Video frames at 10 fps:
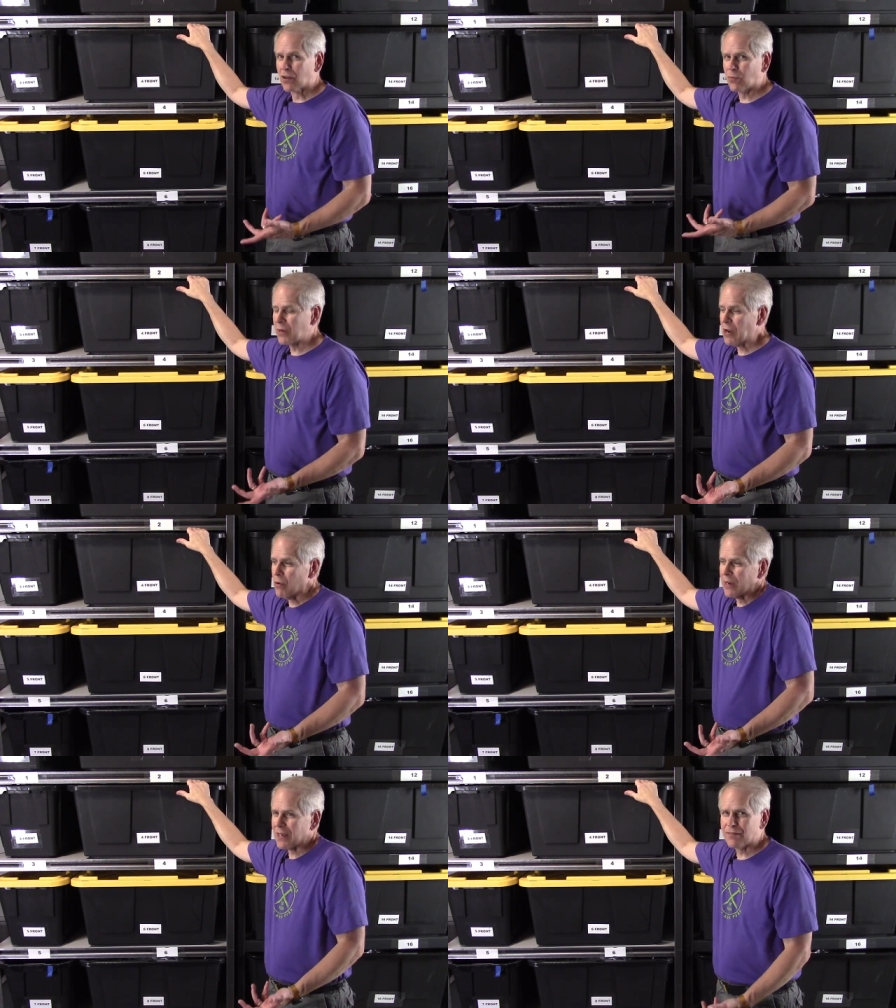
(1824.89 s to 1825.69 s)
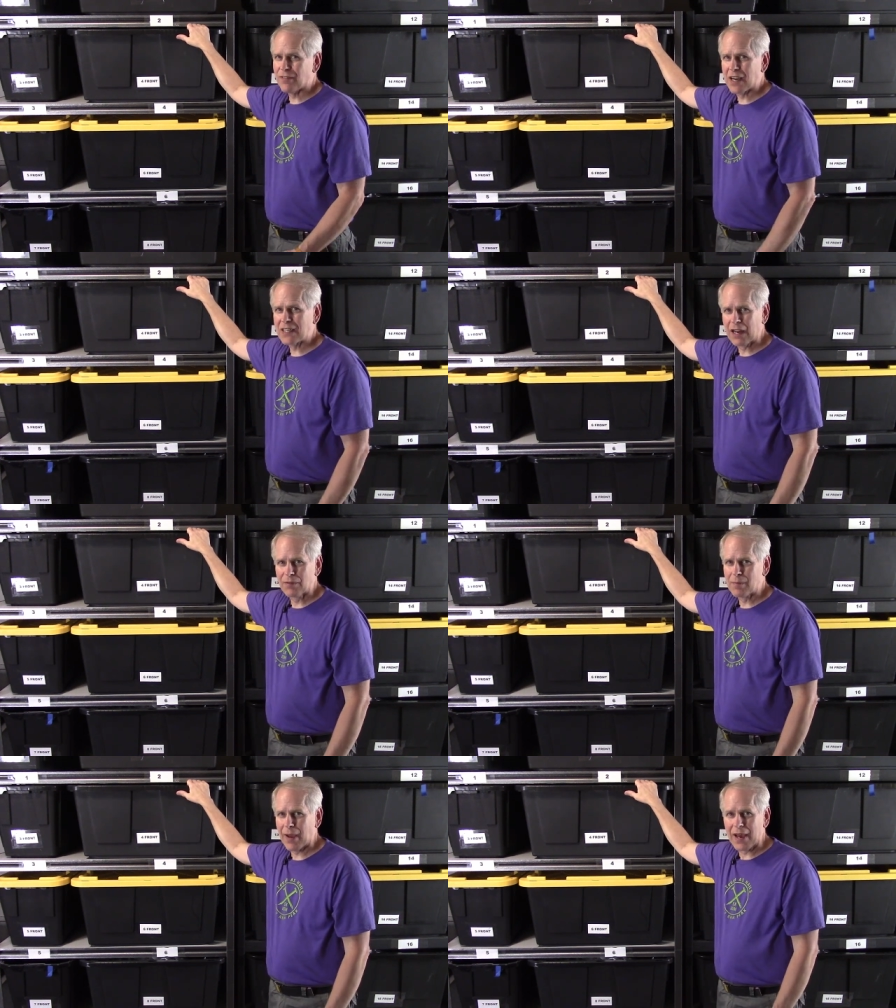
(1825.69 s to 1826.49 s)
we know we can find
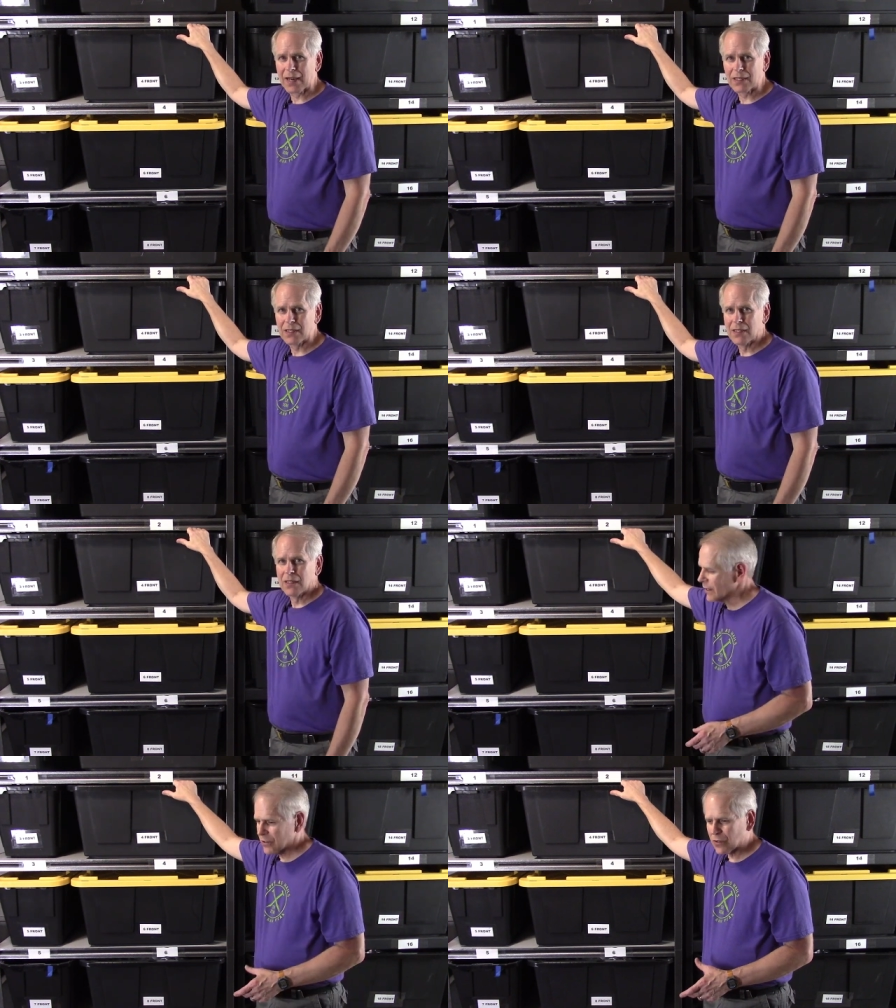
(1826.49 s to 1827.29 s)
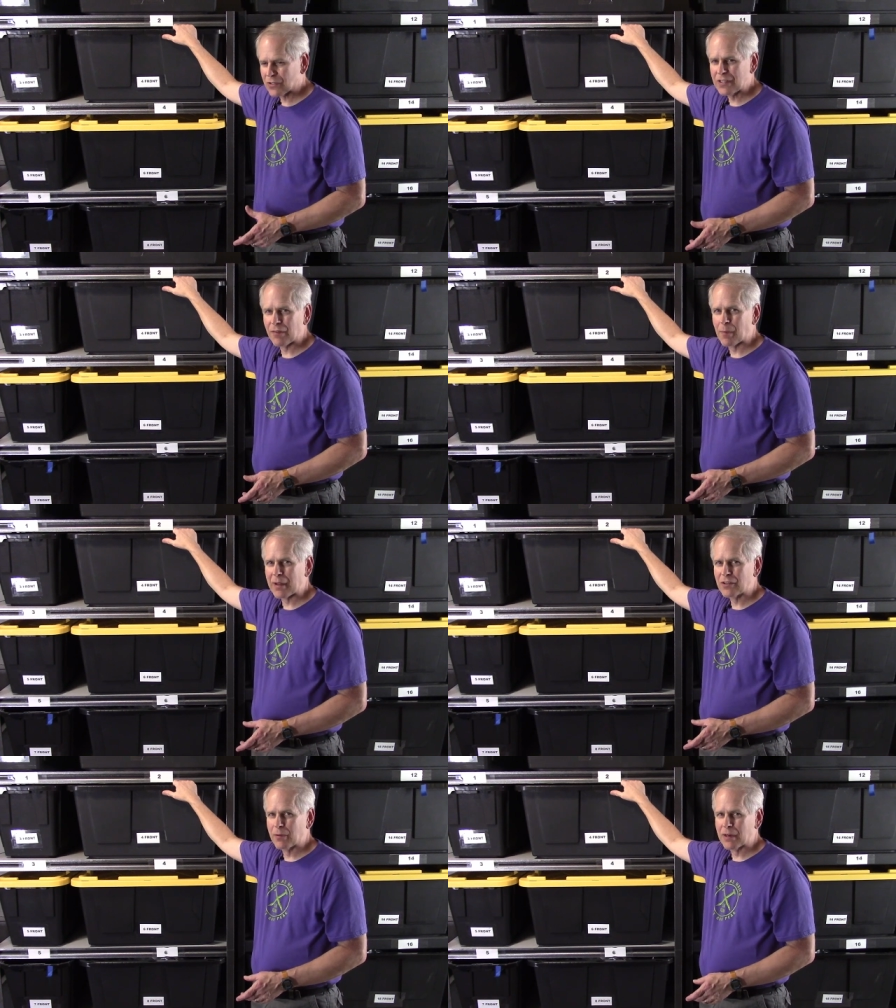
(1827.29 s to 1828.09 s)
every bag, so it's never
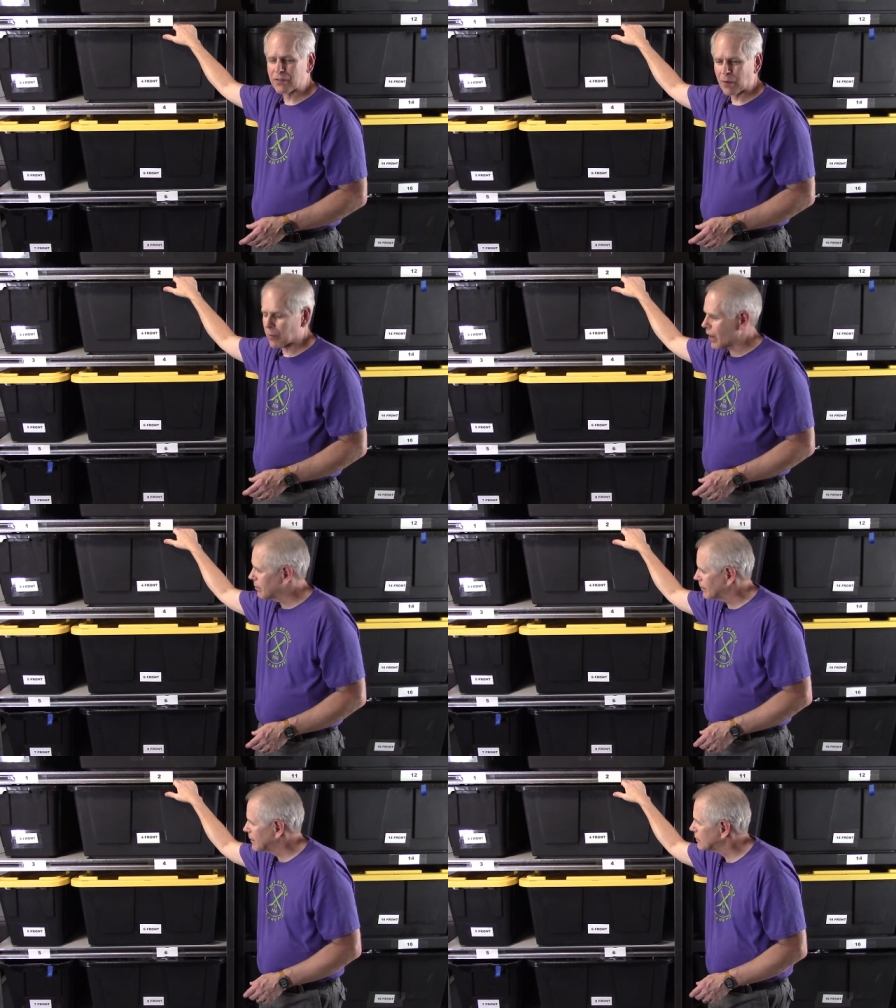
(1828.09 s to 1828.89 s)
been too much of a problem.